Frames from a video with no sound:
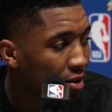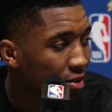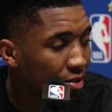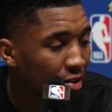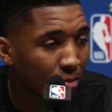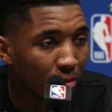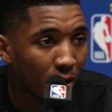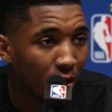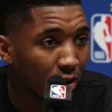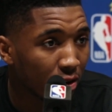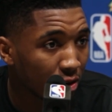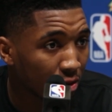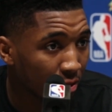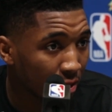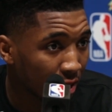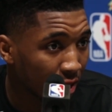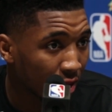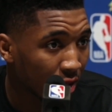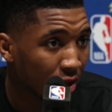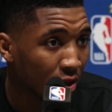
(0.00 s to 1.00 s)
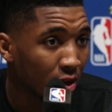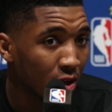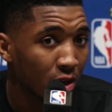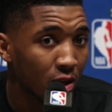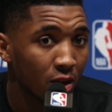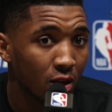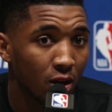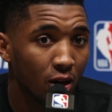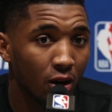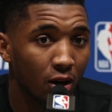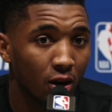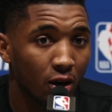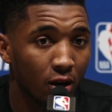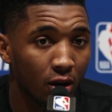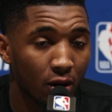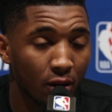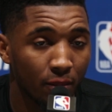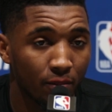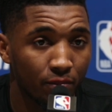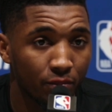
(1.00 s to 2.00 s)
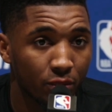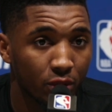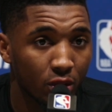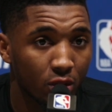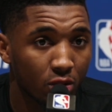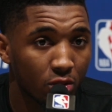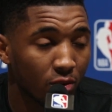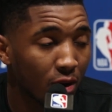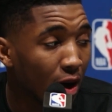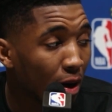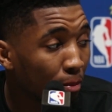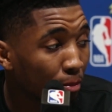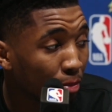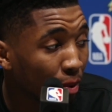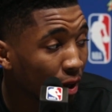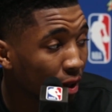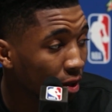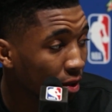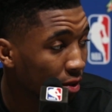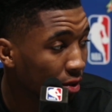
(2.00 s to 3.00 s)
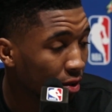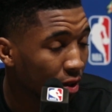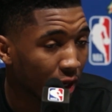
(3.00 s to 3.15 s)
Tim Hardaway, Karan Butler.